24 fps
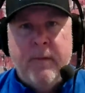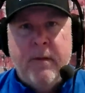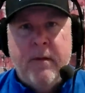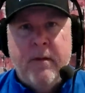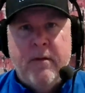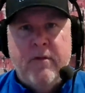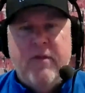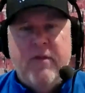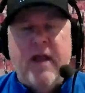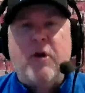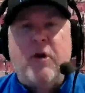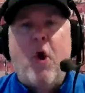
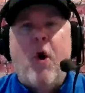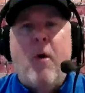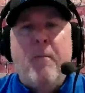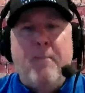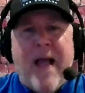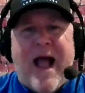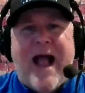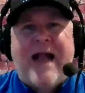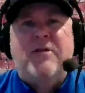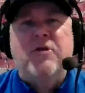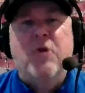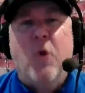They're going
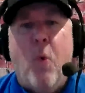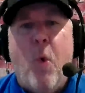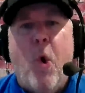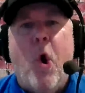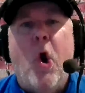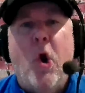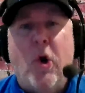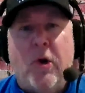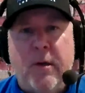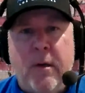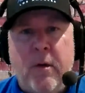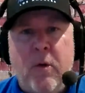back to
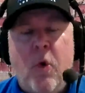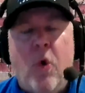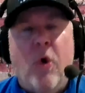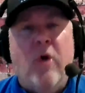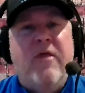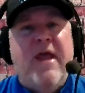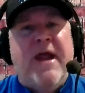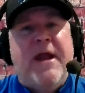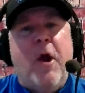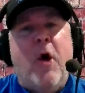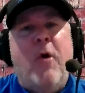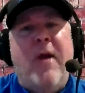work, or
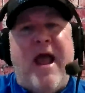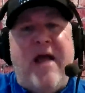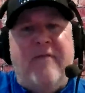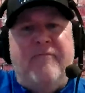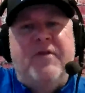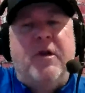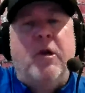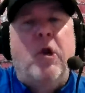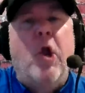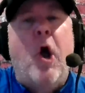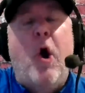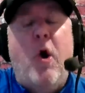they don't have
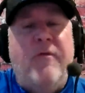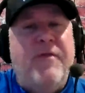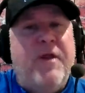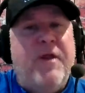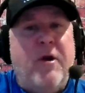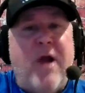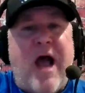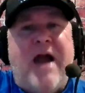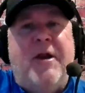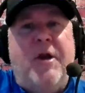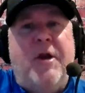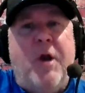to go and they're
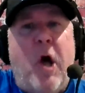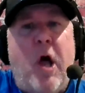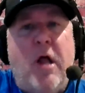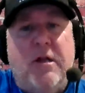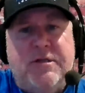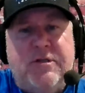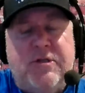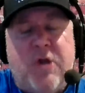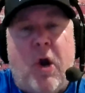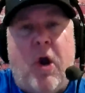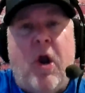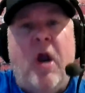not an
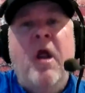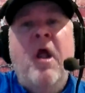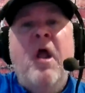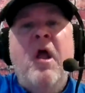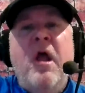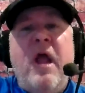all-star,